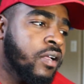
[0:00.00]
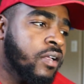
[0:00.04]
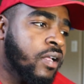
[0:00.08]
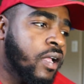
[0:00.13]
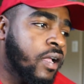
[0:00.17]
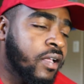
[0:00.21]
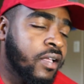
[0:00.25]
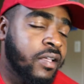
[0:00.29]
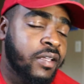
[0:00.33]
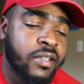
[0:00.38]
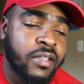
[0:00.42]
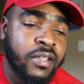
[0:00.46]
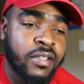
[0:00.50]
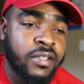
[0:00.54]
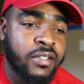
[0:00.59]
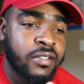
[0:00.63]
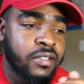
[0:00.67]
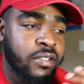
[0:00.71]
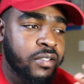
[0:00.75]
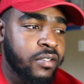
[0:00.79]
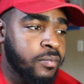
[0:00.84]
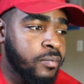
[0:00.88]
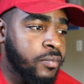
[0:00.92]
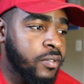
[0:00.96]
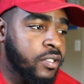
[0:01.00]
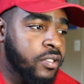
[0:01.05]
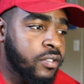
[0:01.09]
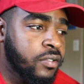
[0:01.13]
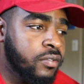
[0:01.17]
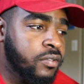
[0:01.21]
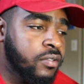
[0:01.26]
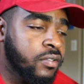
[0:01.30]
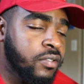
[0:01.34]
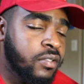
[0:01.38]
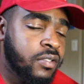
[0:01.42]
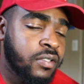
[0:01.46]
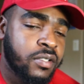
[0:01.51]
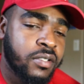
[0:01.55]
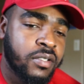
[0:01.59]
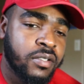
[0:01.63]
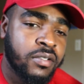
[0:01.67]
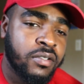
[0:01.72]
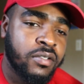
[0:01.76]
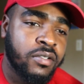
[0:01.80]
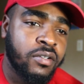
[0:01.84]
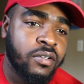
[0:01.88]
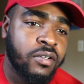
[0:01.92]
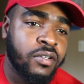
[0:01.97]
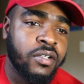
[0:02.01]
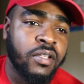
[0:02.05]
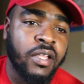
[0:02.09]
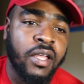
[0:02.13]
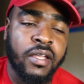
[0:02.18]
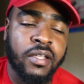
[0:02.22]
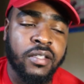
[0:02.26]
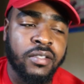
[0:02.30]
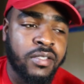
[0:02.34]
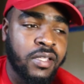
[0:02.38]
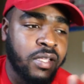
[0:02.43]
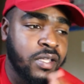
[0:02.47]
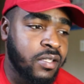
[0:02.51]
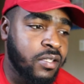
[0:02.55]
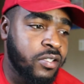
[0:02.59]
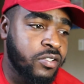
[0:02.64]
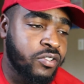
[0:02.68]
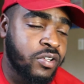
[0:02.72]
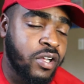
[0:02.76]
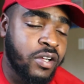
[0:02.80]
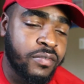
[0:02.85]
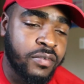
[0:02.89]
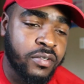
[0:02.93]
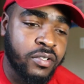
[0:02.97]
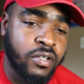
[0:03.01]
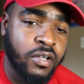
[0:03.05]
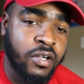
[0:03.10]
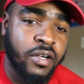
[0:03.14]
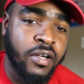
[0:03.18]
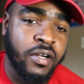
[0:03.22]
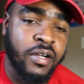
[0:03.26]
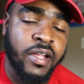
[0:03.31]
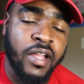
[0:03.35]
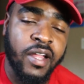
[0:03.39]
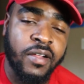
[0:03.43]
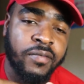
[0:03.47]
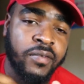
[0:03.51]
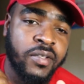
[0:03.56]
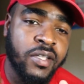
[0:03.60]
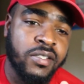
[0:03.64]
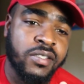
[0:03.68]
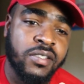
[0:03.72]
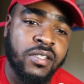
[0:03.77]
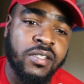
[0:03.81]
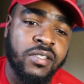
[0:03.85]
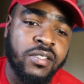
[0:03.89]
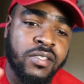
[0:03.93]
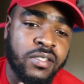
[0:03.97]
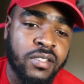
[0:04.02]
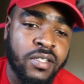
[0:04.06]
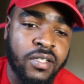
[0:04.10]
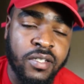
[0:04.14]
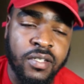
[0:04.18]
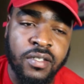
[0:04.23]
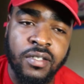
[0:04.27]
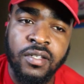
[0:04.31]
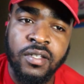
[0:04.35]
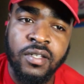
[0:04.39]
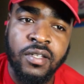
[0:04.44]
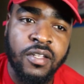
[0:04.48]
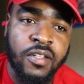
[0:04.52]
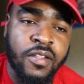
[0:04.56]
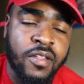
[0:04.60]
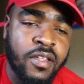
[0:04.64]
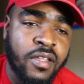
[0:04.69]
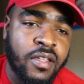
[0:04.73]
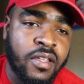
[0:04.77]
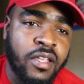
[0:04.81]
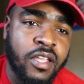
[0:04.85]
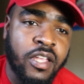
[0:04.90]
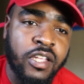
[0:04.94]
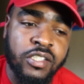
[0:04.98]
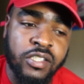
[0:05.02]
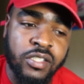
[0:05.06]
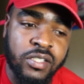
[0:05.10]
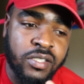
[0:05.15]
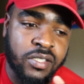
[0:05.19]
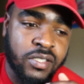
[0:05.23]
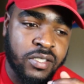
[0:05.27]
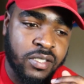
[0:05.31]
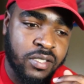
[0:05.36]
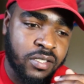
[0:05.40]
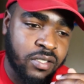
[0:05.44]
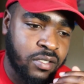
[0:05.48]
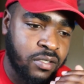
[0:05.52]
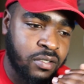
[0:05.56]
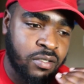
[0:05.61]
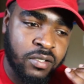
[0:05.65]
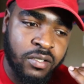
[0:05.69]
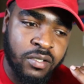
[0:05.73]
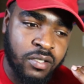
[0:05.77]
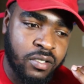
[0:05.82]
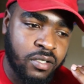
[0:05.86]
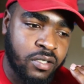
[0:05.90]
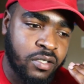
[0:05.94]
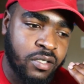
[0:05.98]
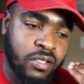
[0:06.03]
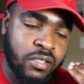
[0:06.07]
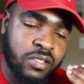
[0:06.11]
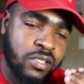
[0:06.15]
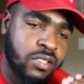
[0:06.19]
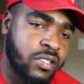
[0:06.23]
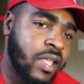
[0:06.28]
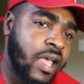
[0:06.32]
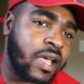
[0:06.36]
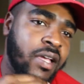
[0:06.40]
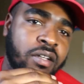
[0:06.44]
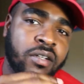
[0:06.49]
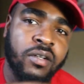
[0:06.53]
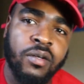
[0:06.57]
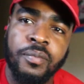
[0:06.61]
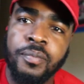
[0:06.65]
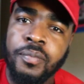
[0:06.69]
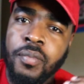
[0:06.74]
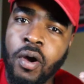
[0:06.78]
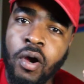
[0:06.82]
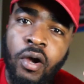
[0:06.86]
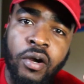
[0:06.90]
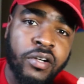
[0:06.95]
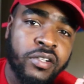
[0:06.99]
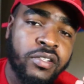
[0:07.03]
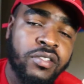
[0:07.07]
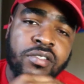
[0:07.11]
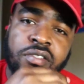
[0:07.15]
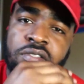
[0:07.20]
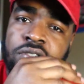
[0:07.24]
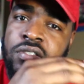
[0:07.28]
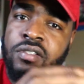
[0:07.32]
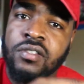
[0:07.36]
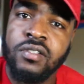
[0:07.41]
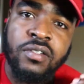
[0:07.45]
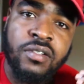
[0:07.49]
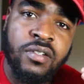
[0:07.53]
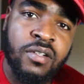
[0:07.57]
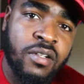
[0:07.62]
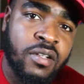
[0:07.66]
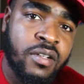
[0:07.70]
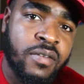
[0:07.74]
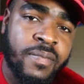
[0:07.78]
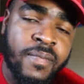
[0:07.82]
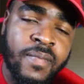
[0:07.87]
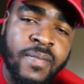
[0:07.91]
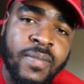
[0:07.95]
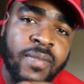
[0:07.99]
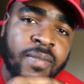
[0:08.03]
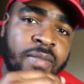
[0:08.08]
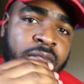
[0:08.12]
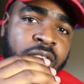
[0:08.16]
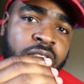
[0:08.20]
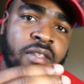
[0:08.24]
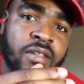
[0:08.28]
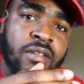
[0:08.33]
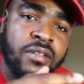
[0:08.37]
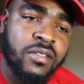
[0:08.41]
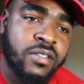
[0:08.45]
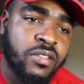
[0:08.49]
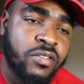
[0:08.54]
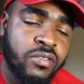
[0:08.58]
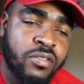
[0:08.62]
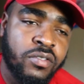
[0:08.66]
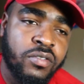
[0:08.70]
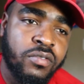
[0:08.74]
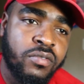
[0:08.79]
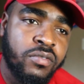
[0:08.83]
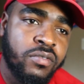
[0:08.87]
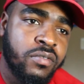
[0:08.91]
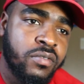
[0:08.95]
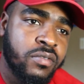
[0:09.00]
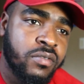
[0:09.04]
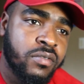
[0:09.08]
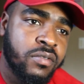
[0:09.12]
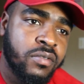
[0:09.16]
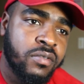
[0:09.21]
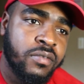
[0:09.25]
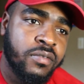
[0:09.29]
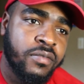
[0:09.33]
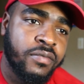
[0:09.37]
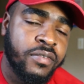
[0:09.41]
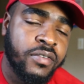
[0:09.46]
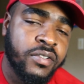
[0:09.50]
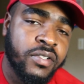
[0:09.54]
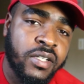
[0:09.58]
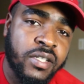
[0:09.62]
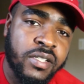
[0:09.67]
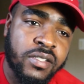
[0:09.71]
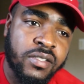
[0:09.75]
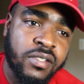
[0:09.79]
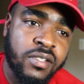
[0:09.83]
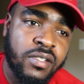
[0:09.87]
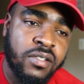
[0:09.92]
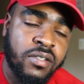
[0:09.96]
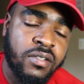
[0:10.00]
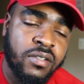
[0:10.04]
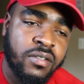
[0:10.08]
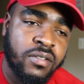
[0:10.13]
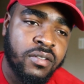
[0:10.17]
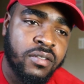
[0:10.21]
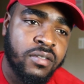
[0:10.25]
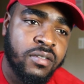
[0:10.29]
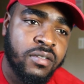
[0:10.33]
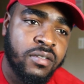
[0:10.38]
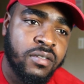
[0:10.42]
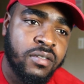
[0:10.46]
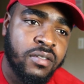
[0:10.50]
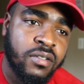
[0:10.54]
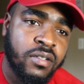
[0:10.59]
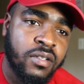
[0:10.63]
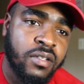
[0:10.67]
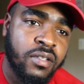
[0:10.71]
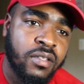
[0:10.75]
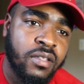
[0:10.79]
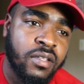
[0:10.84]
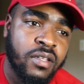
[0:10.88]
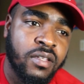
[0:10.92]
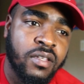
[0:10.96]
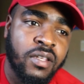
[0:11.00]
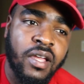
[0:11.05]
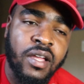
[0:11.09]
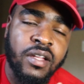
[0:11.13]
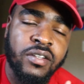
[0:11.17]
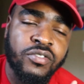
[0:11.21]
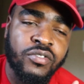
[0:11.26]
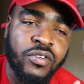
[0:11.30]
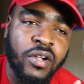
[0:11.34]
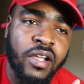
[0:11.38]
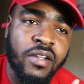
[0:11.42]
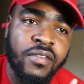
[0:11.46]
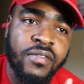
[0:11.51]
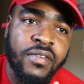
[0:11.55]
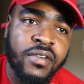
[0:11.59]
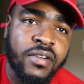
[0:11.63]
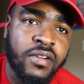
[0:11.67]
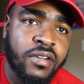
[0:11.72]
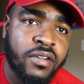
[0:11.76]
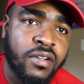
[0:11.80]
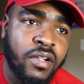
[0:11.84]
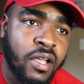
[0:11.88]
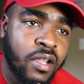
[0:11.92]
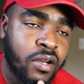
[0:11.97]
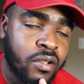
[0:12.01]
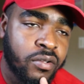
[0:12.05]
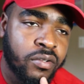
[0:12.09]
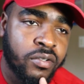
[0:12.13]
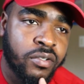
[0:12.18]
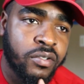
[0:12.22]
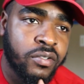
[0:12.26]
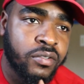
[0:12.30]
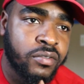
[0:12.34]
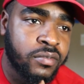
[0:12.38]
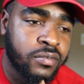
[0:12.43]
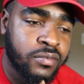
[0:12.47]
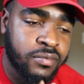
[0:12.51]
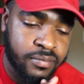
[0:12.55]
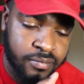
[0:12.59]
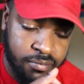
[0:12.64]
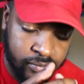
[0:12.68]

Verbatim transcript: I could get another build or like a daily driver car, have Dusty sit and just stack up parts to do for Dusty and not driver. I don't know.